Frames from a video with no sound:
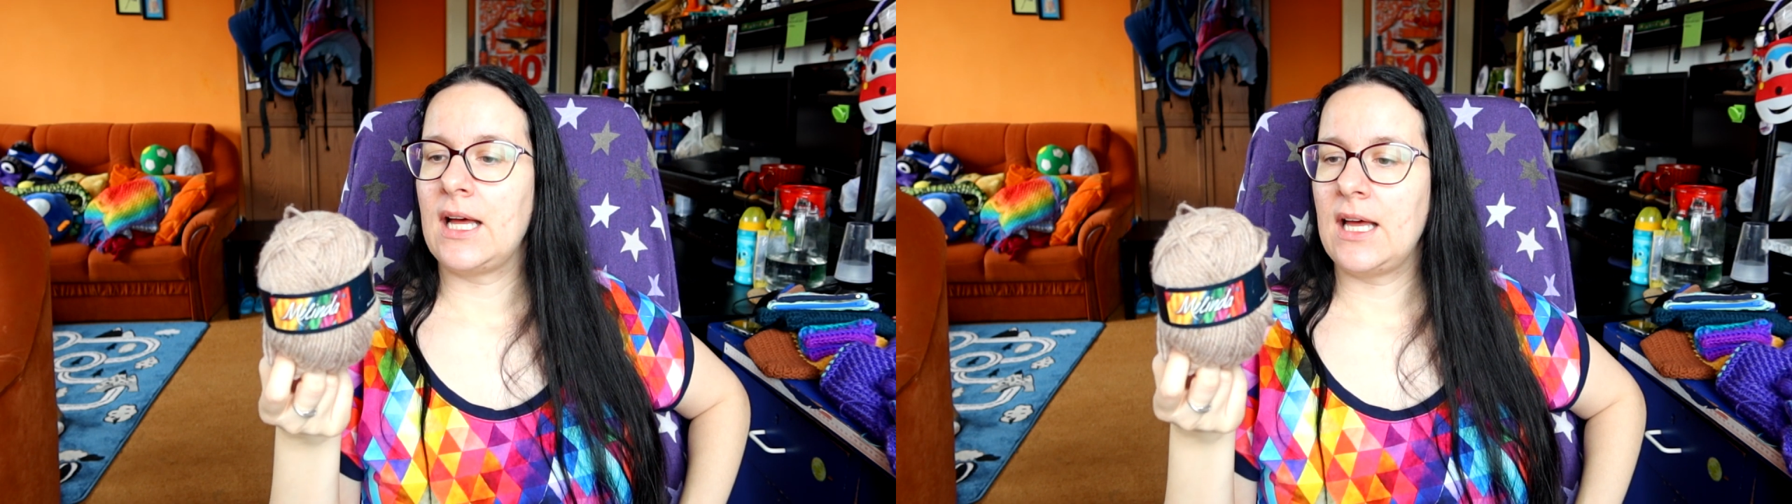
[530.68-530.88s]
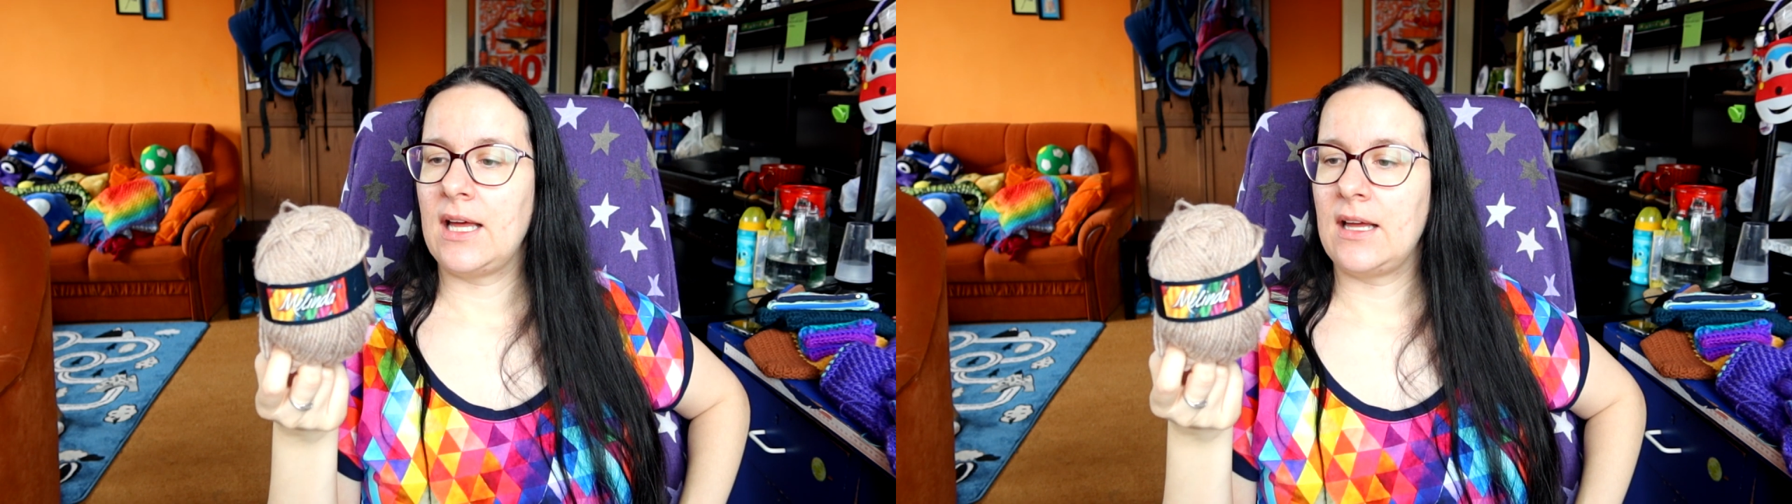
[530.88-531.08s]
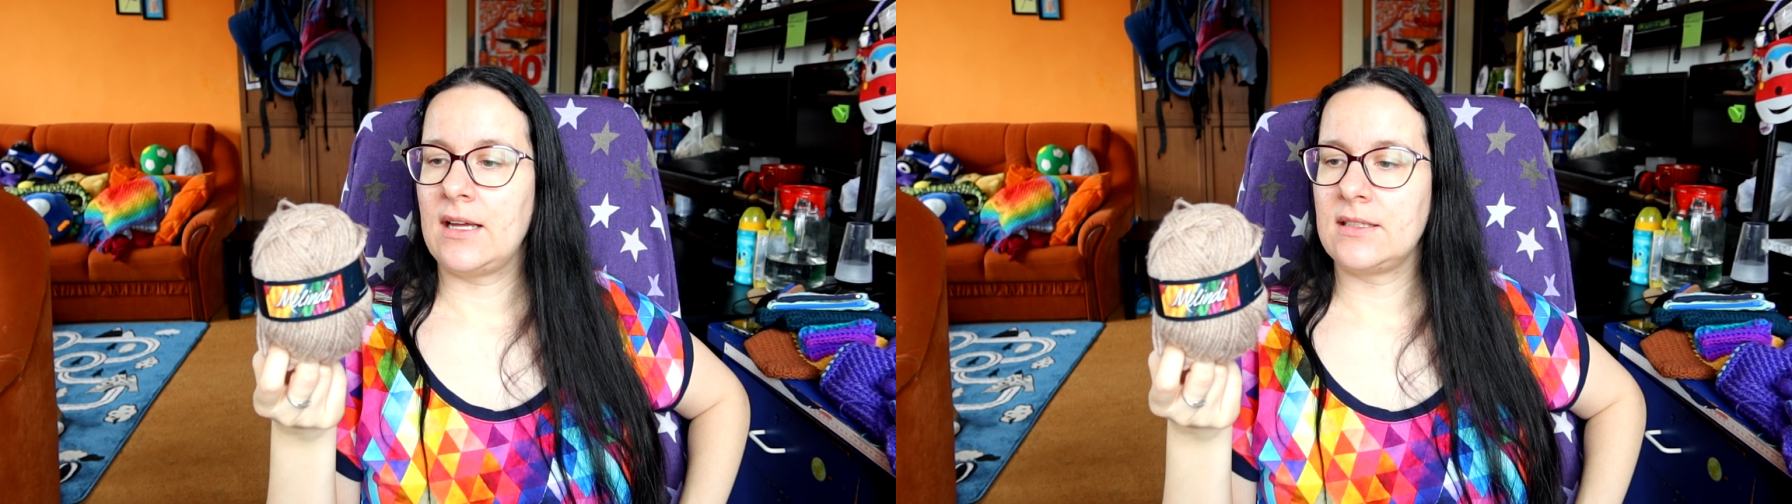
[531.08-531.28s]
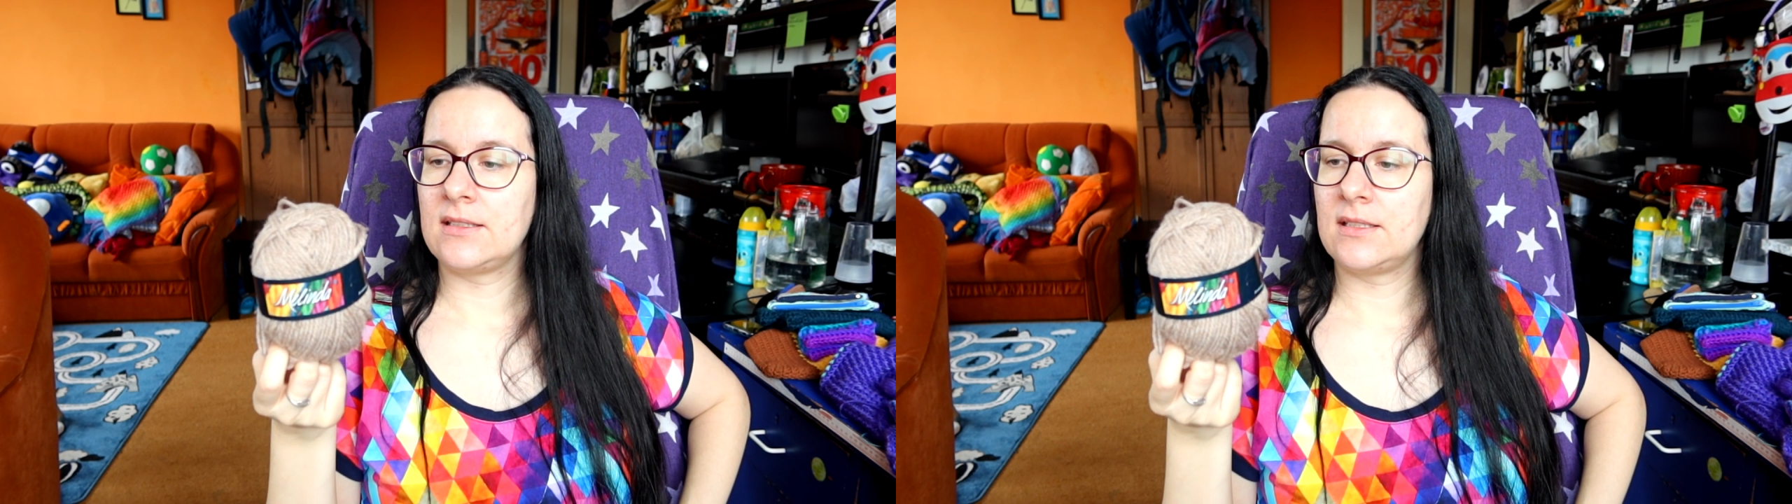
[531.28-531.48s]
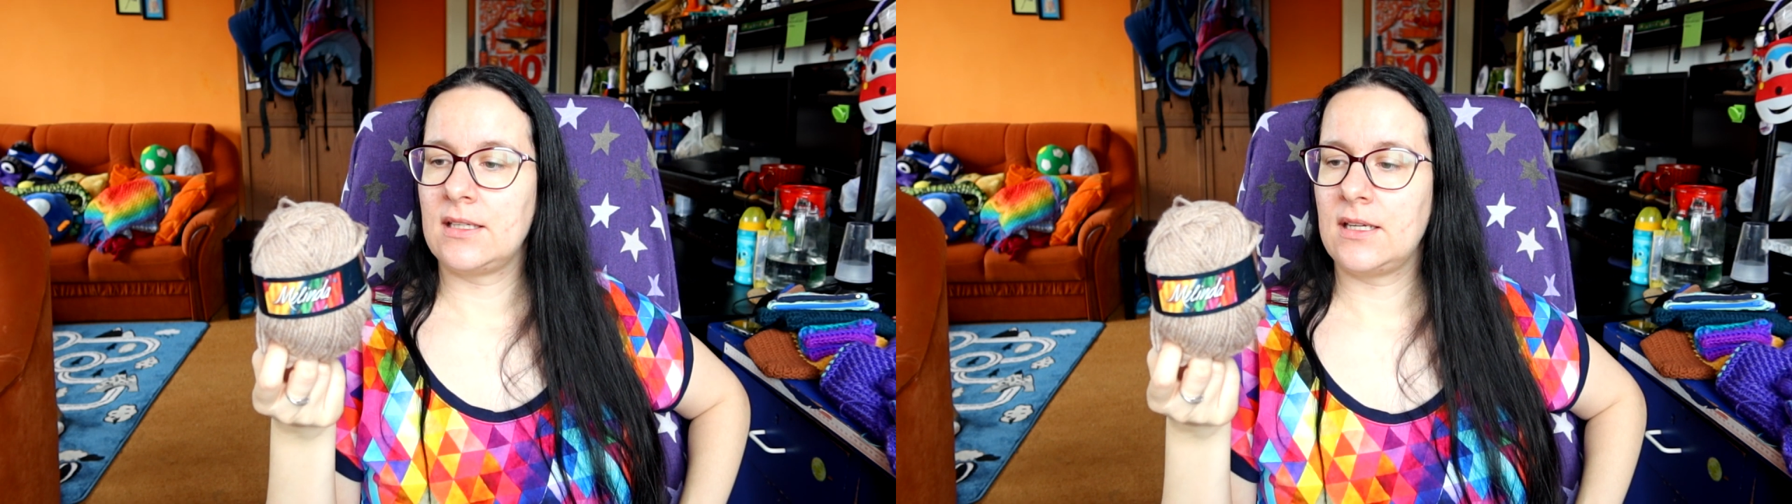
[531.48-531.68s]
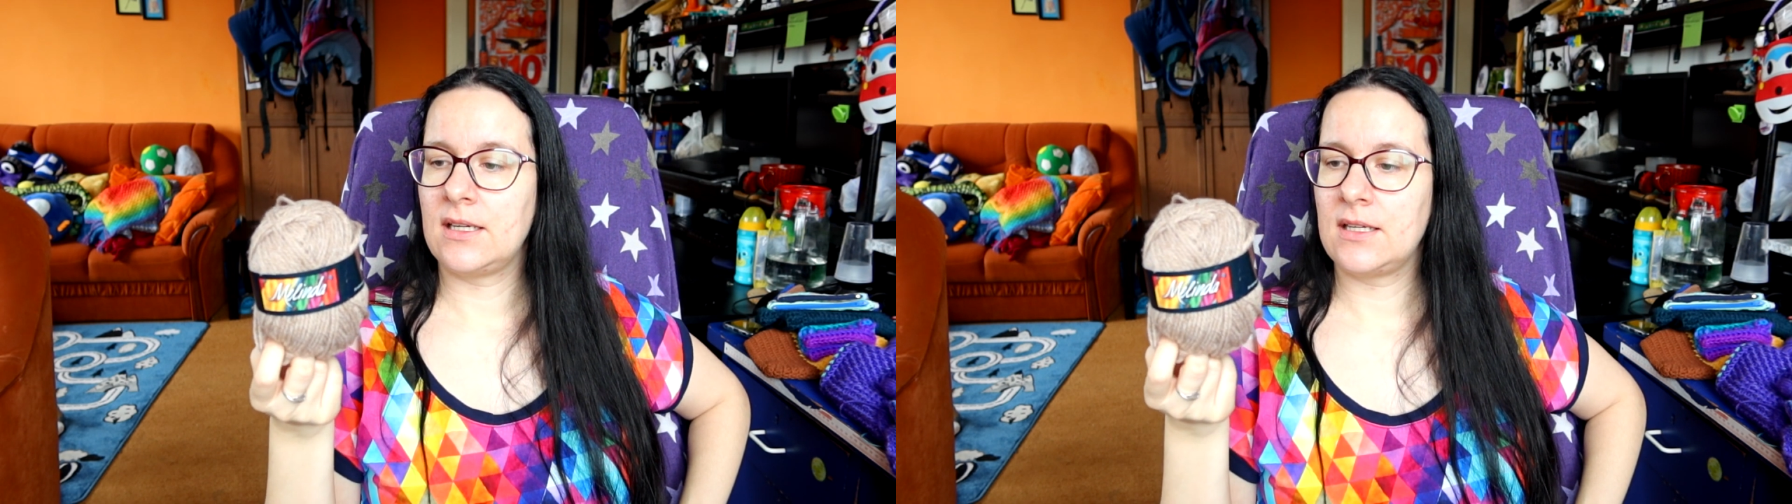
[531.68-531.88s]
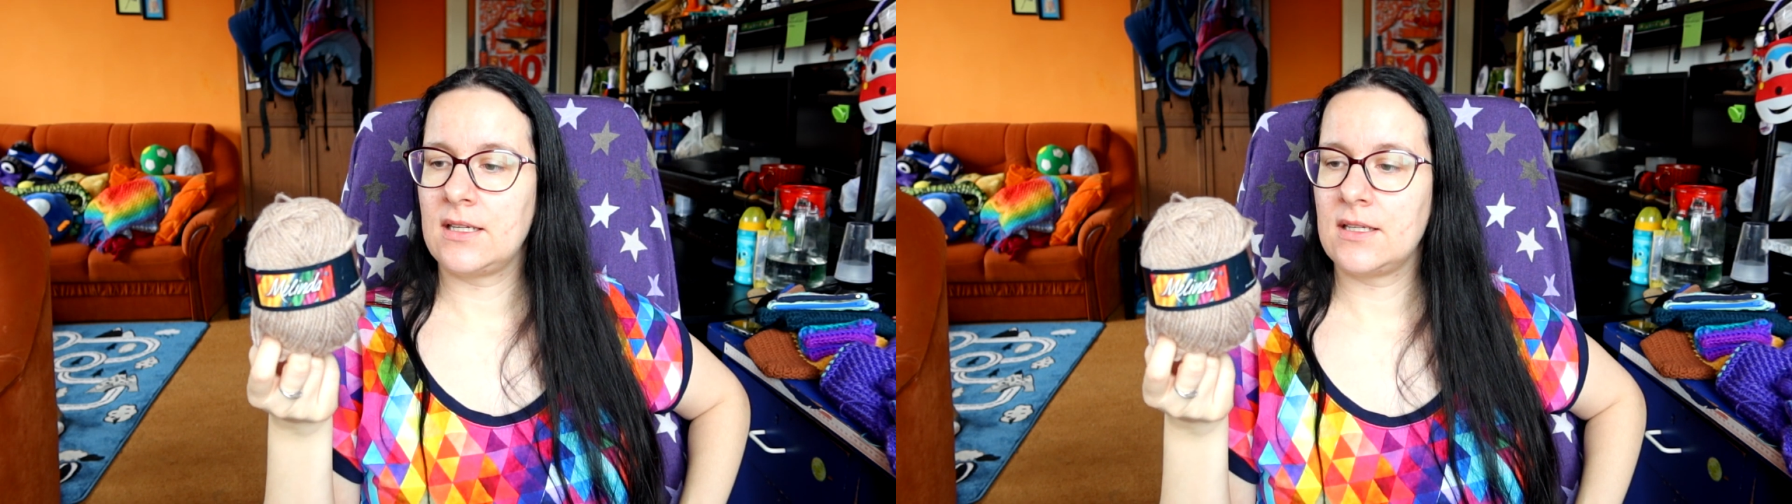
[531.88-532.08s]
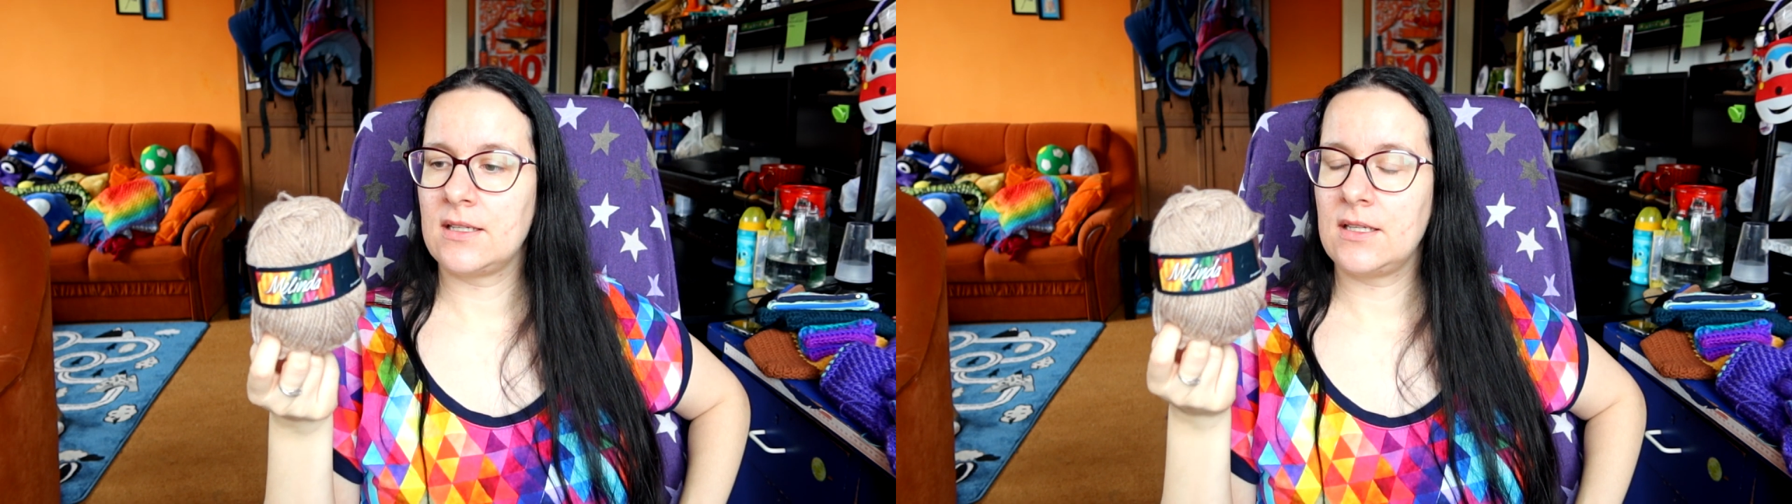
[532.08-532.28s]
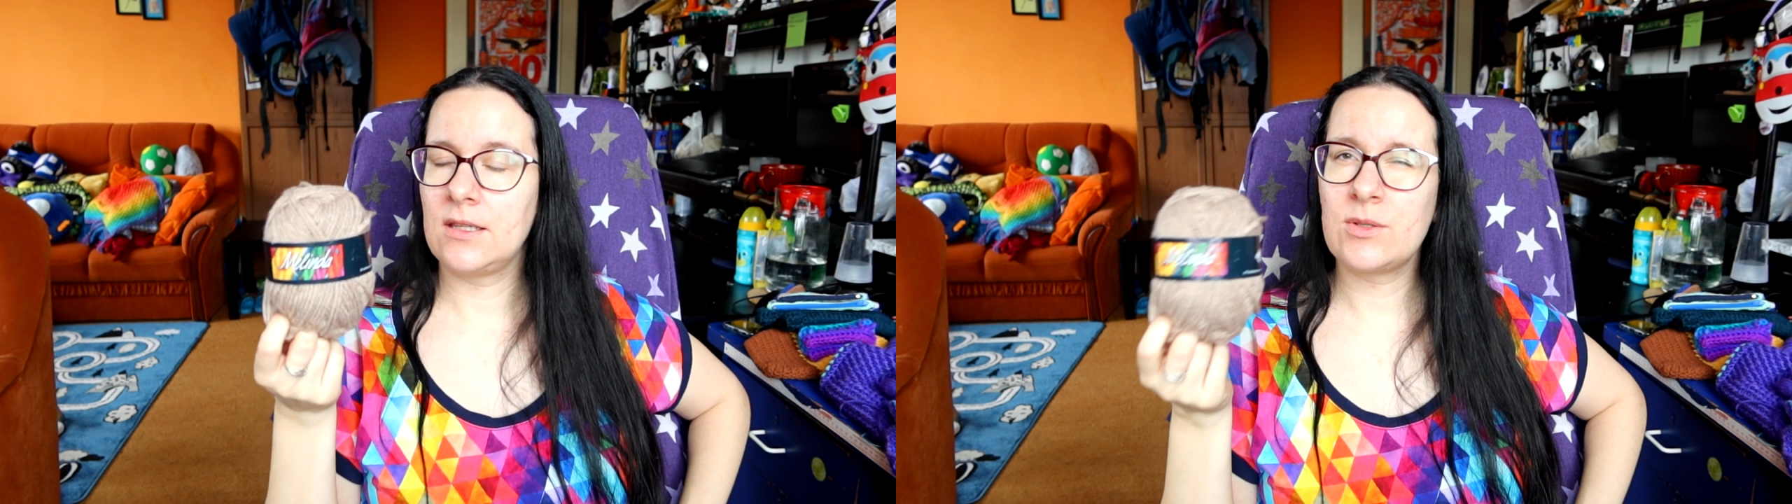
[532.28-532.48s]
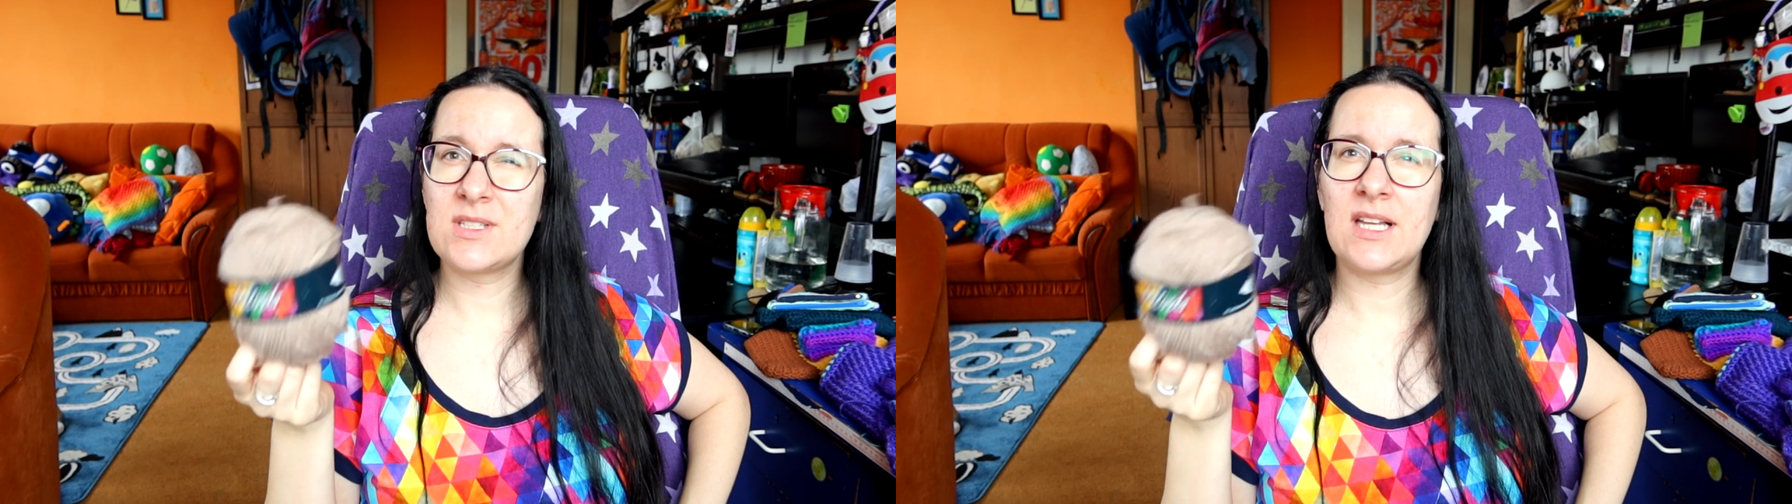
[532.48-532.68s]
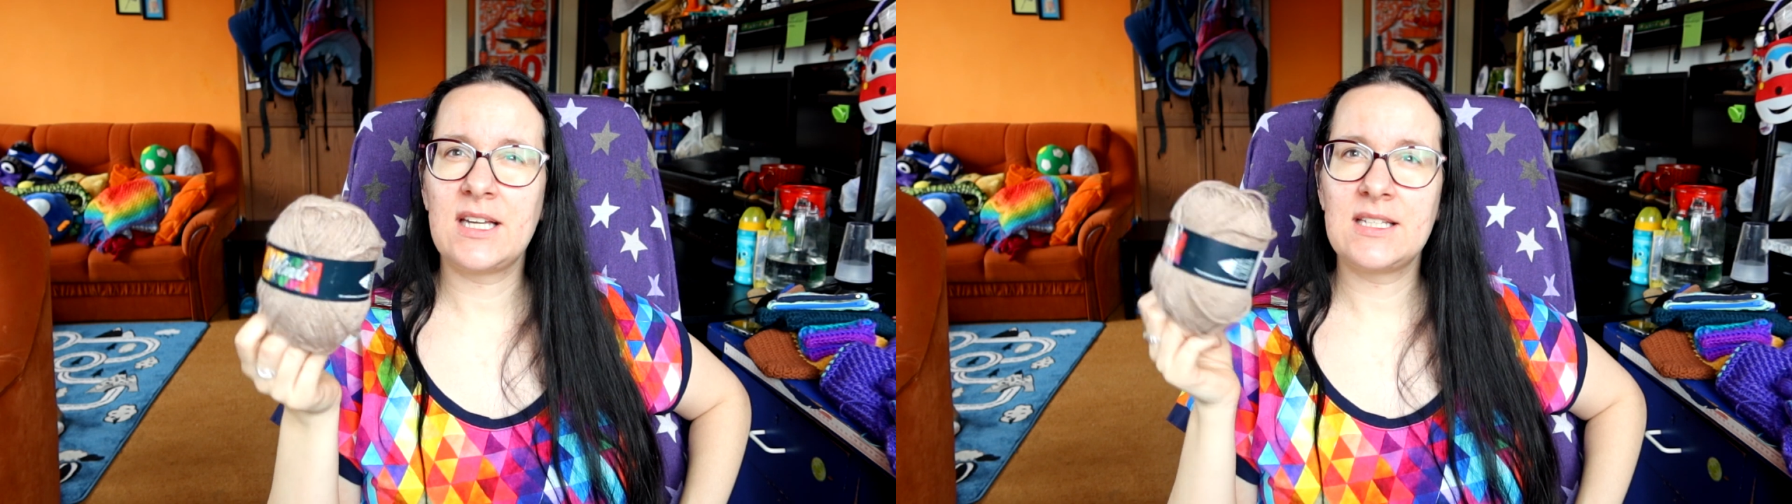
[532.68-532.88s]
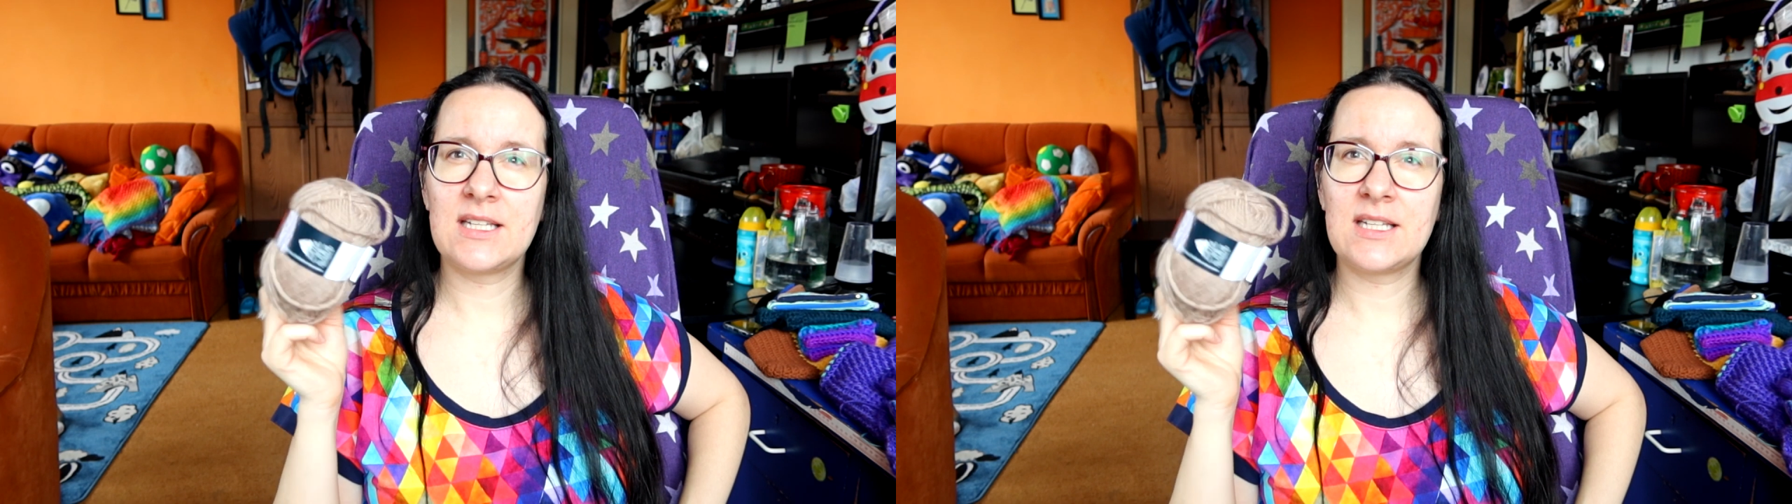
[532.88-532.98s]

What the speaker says: And looks like